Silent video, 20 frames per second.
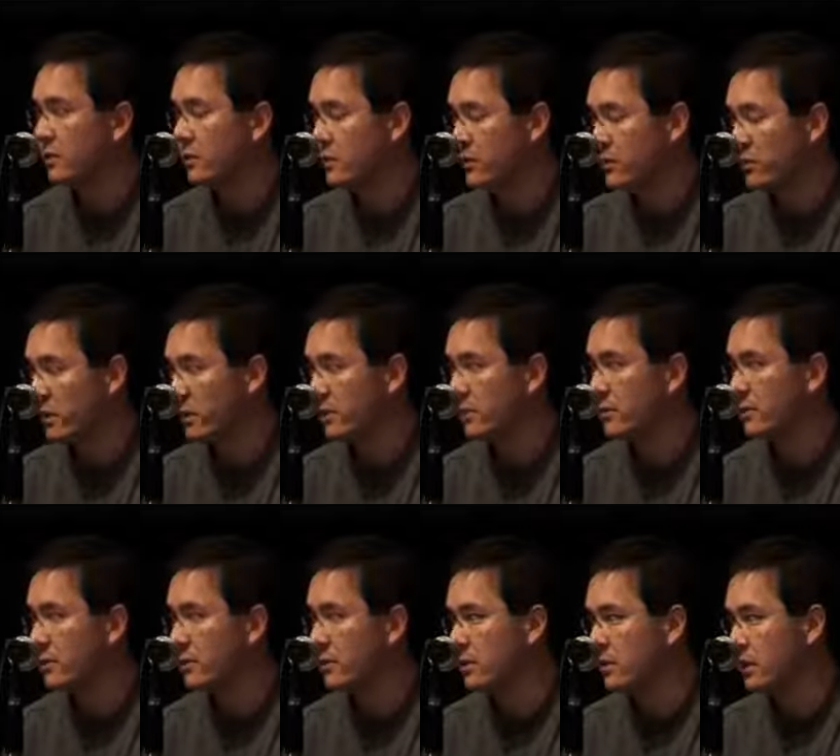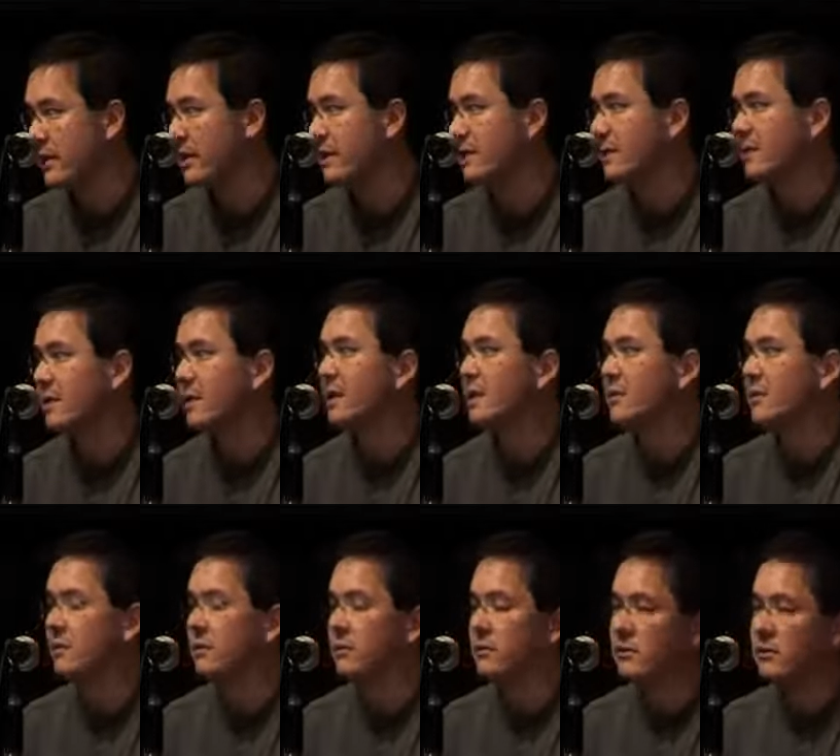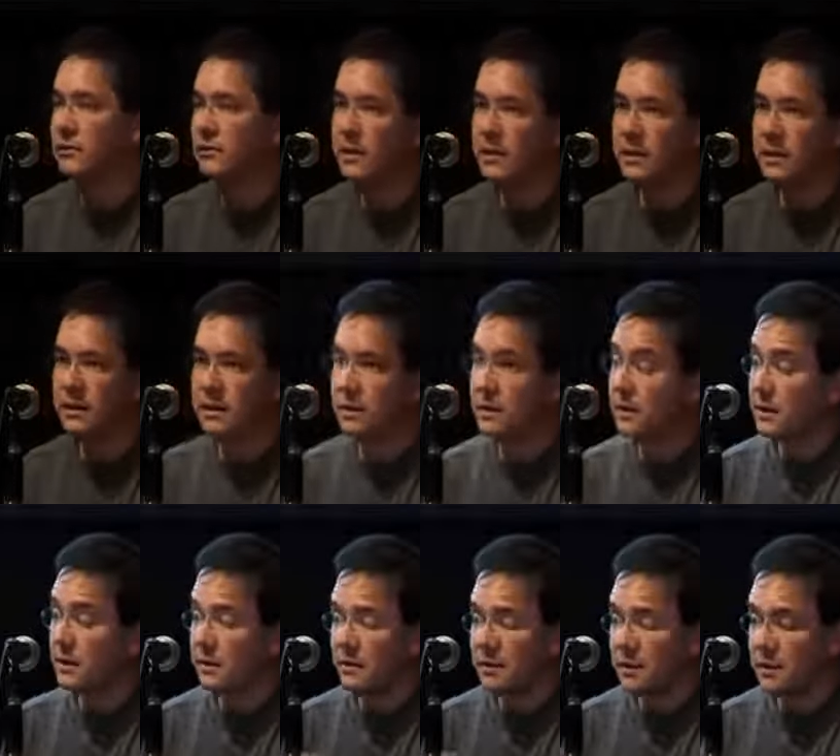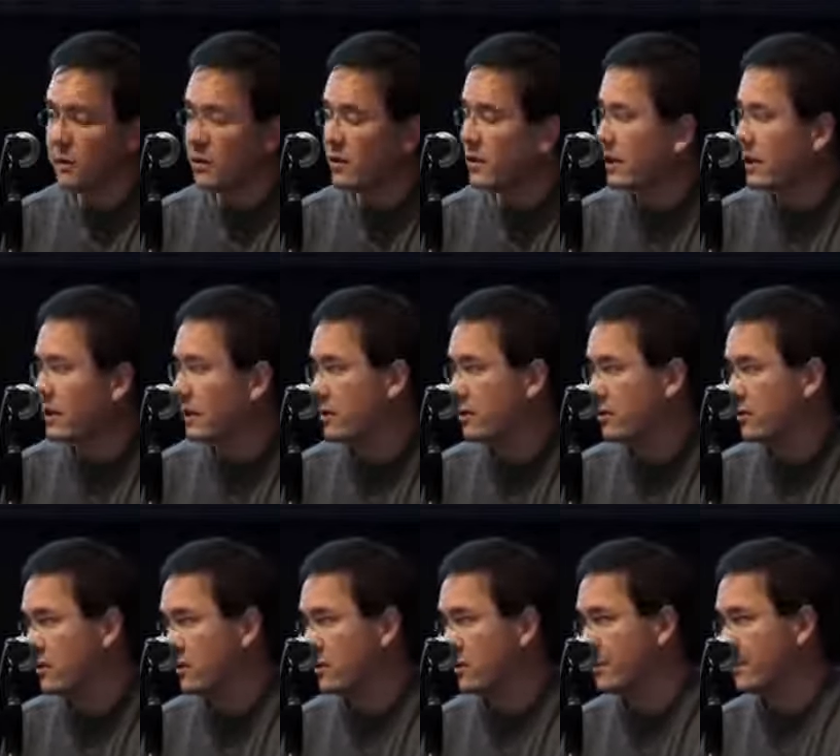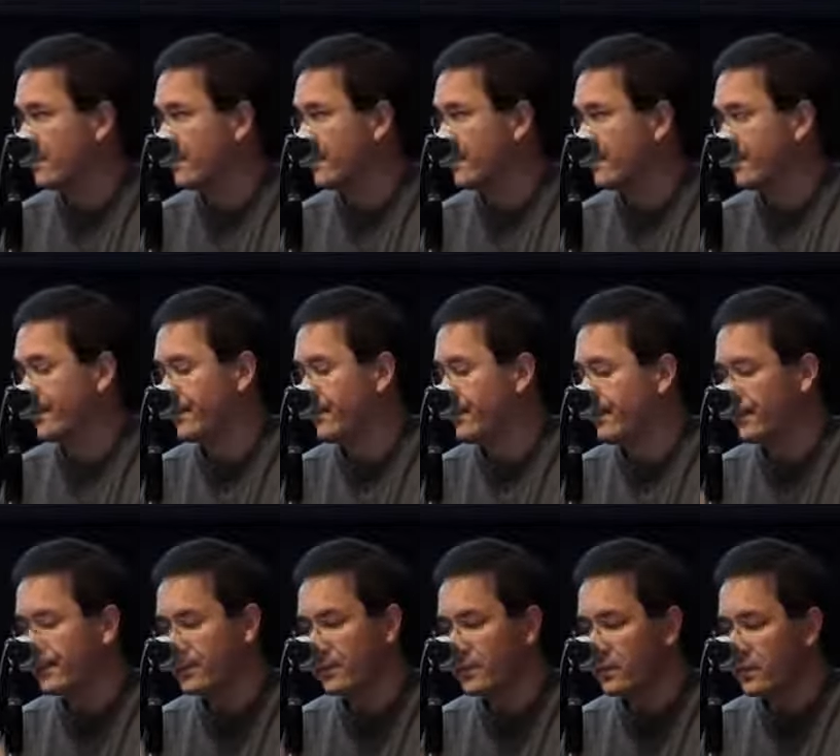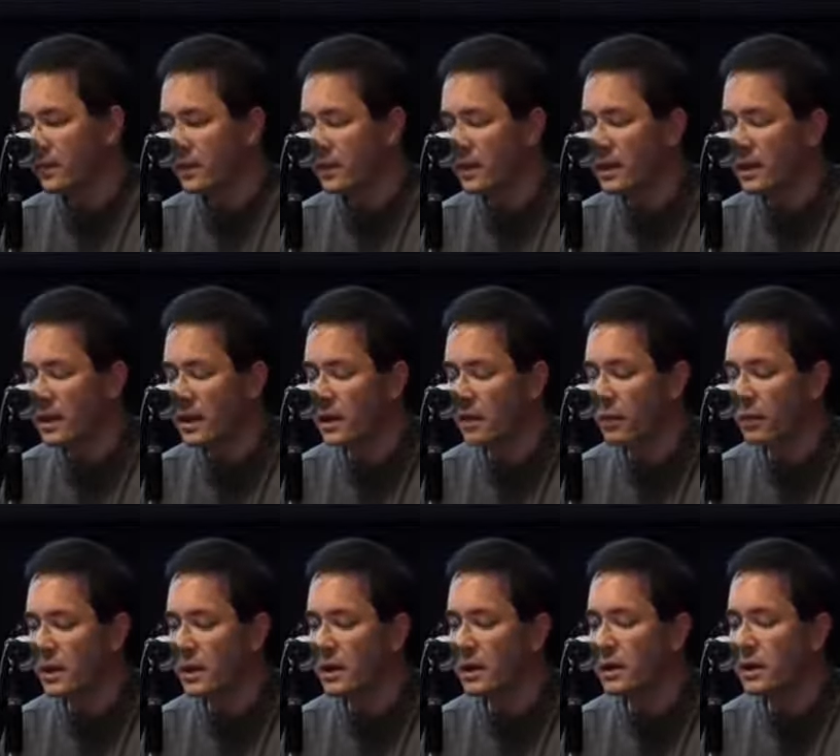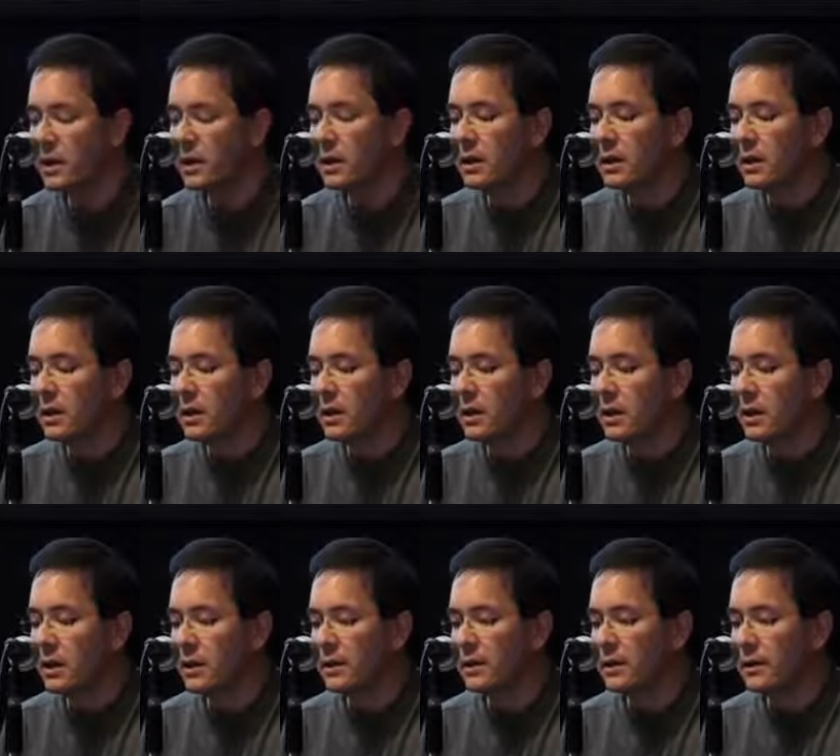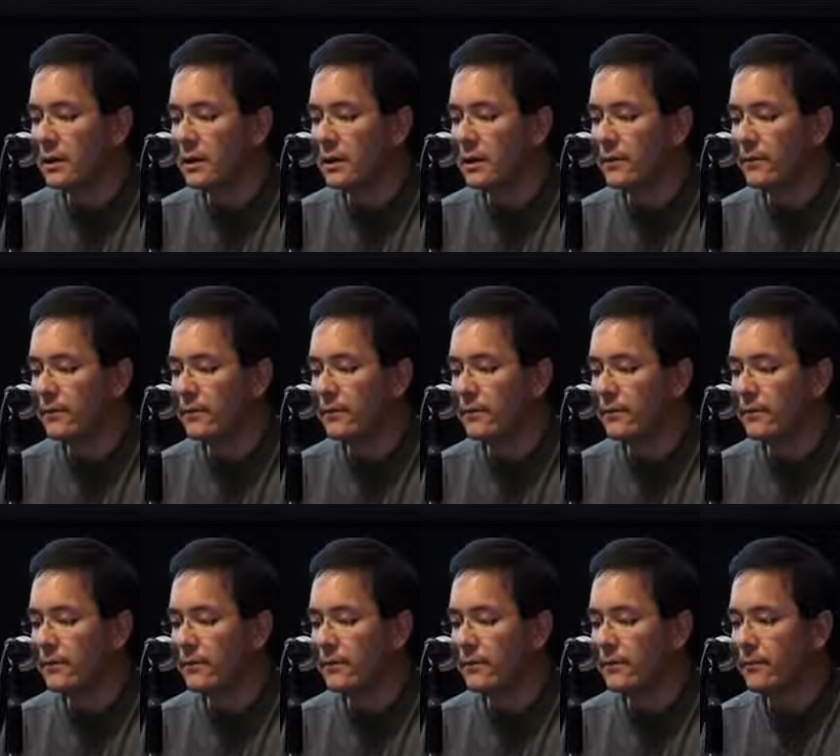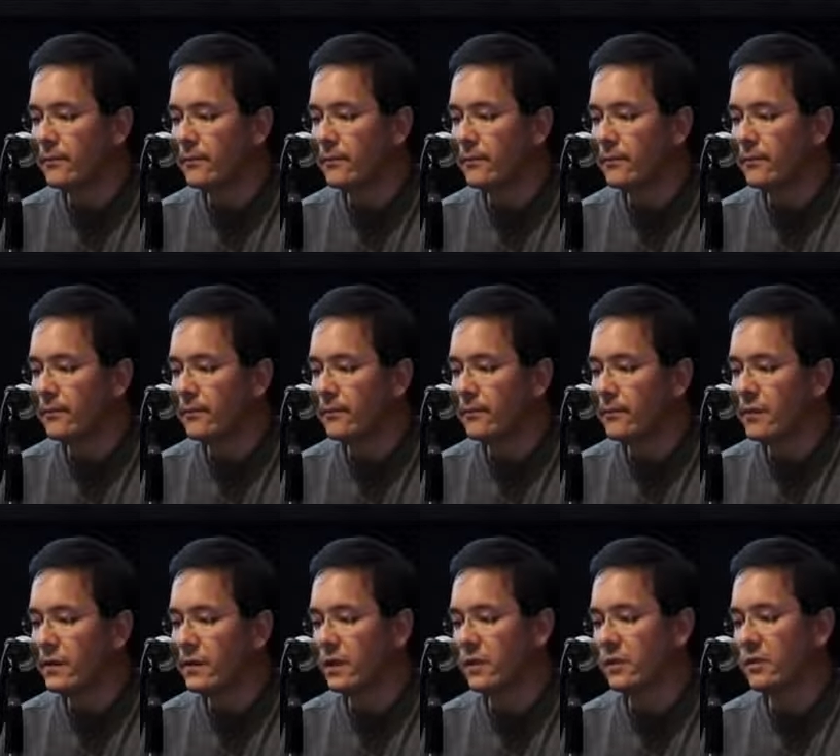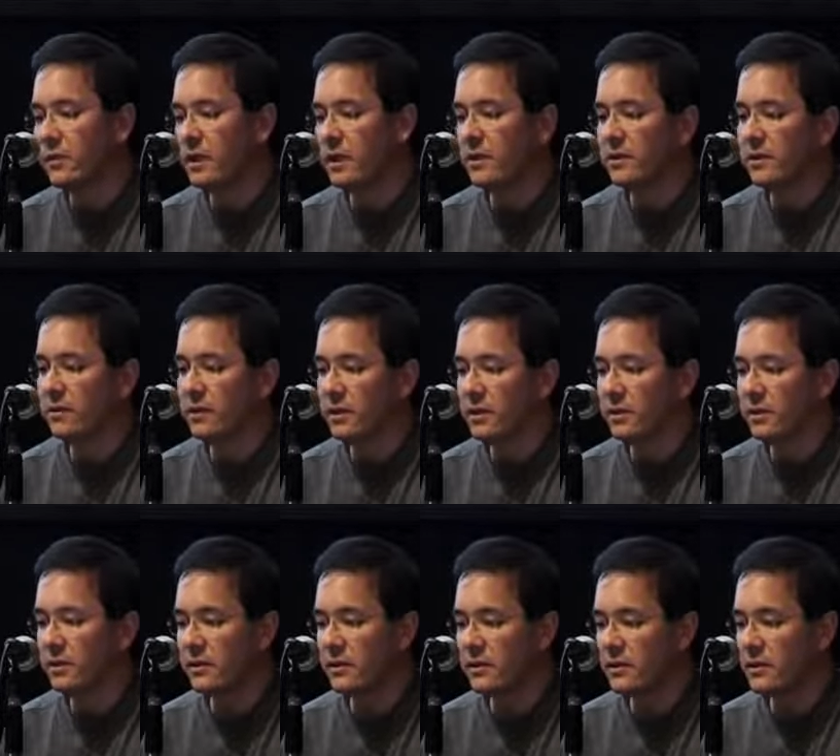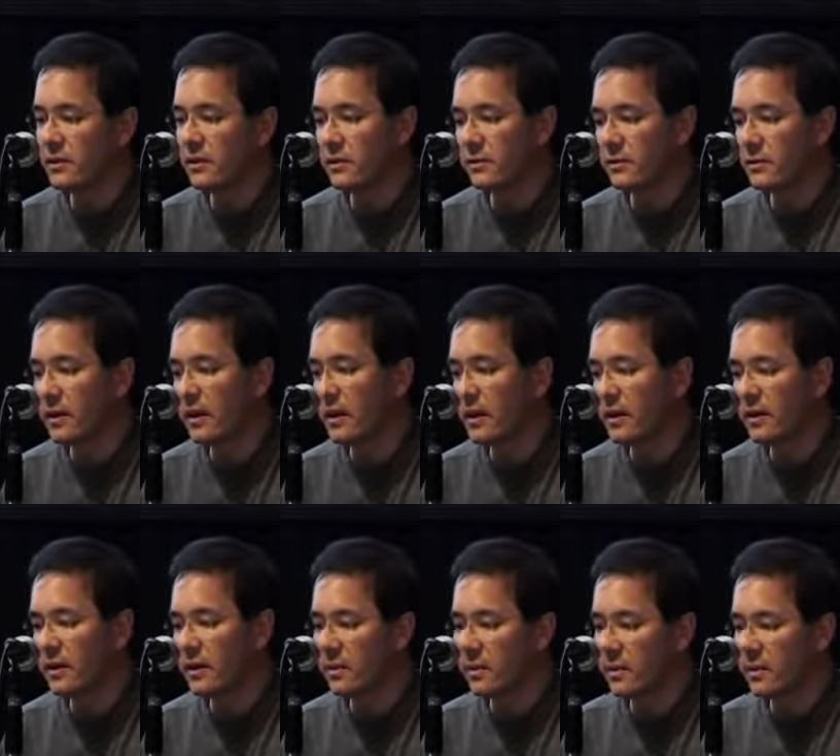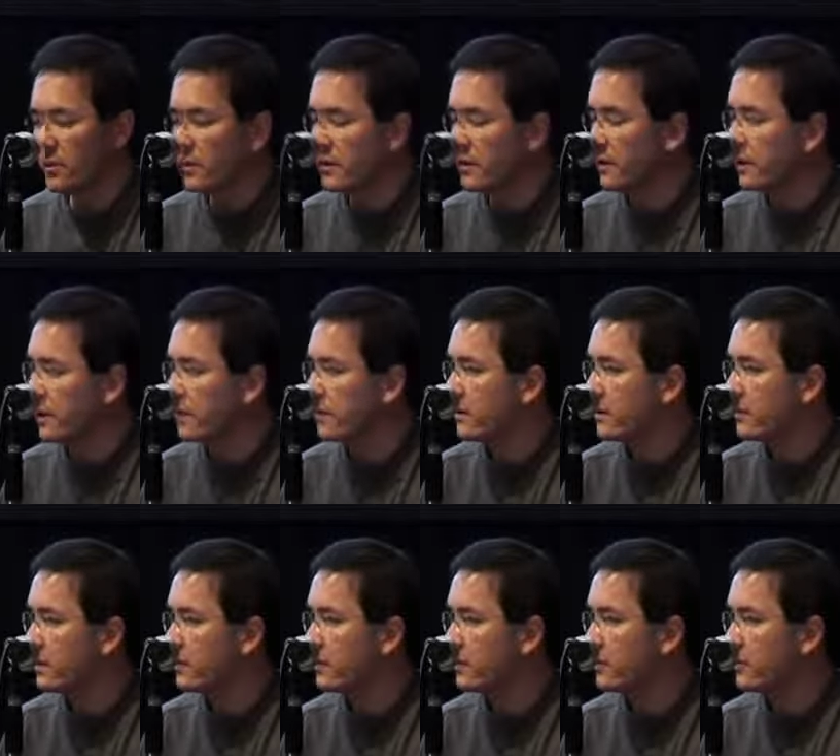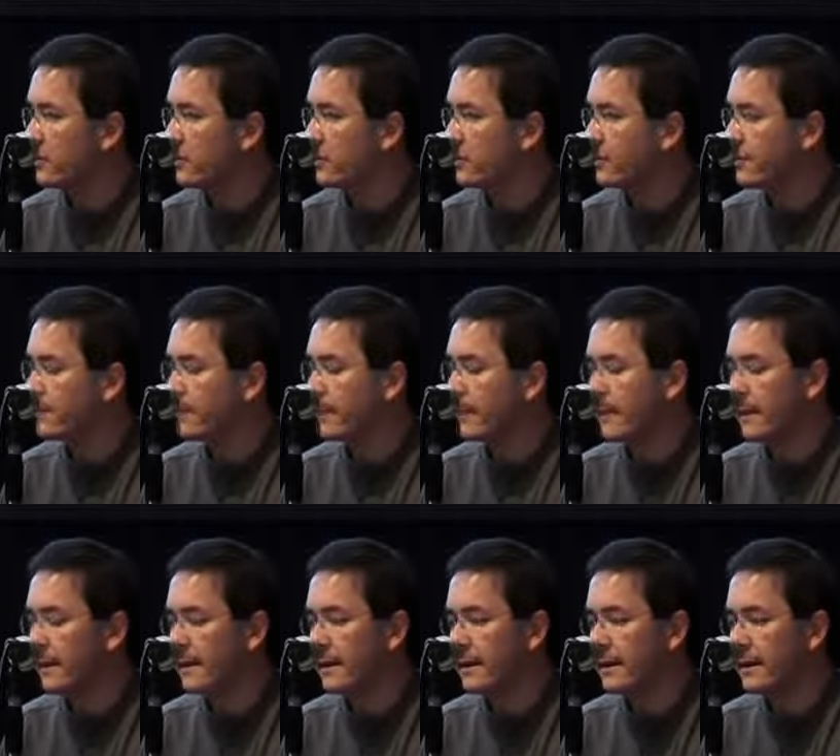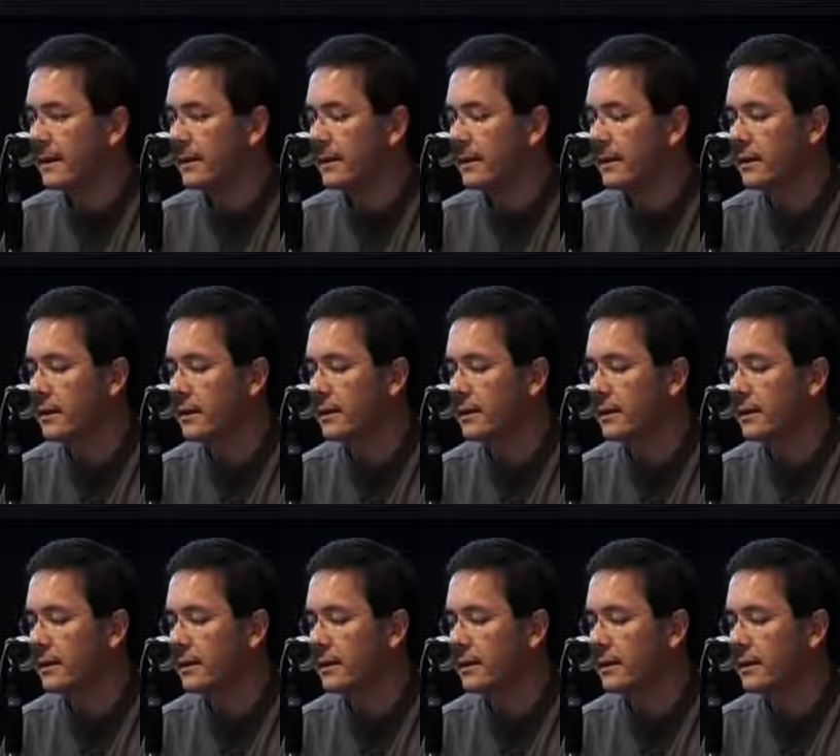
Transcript: to Australia or the United States or somewhere in Asia or anywhere. And so I was based around this irony between text and image. And